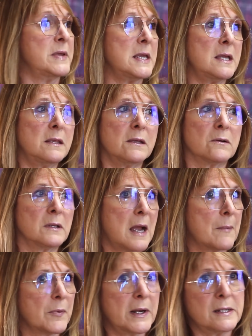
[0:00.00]
B, the early
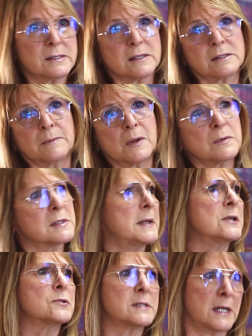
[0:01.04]
operating system. There were some
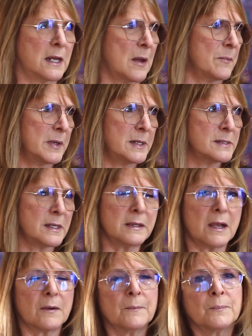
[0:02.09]
interesting companies in
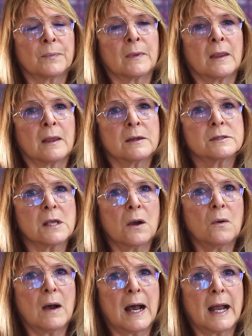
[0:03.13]
there.
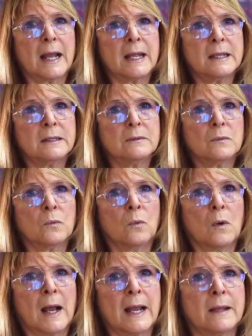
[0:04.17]
So I
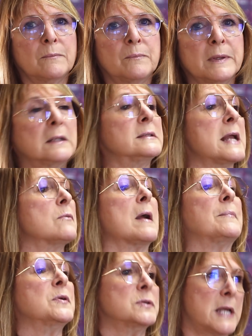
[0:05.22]
built a
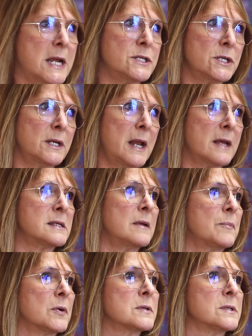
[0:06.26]
reputation as
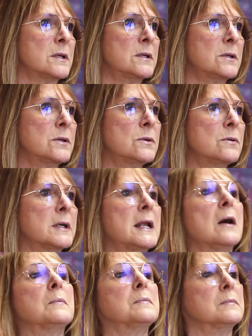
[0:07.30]
a person who could
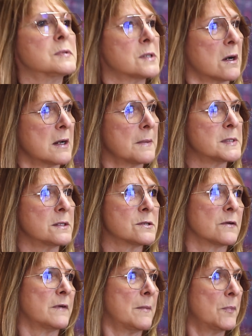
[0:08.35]
help startups and
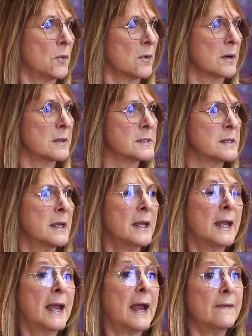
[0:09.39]
serve on boards.
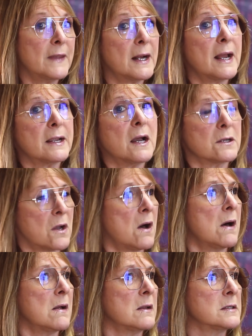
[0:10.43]
And then I got
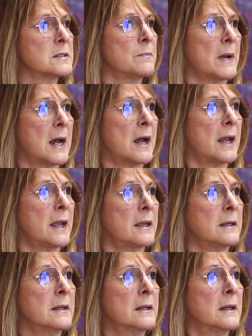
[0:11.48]
called
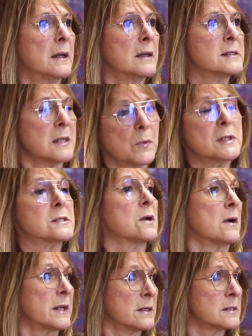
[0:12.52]
by someone starting